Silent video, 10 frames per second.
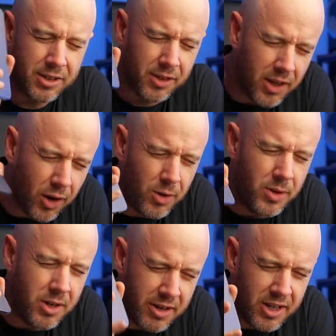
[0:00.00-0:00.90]
the
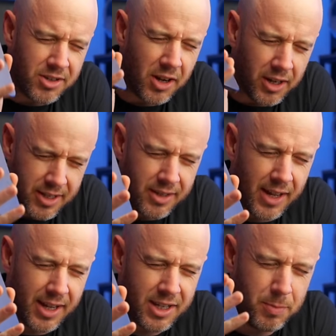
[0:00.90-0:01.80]
only reason I did
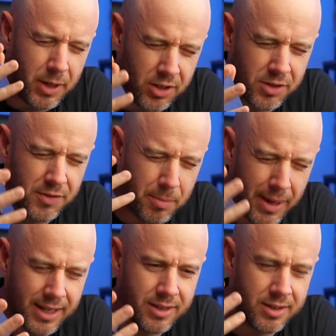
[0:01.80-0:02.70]
that is because of the
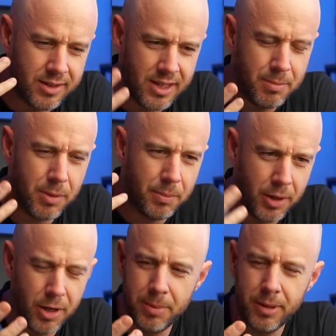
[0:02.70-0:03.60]
band Deep
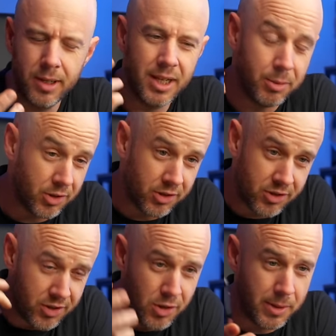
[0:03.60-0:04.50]
Purple. It was a
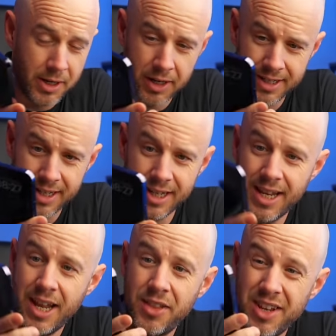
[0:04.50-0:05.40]
stupid idea.
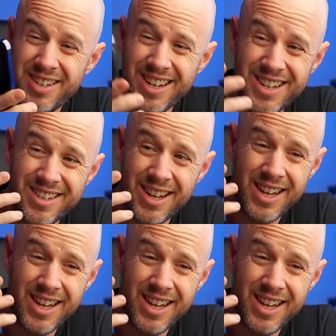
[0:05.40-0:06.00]
This is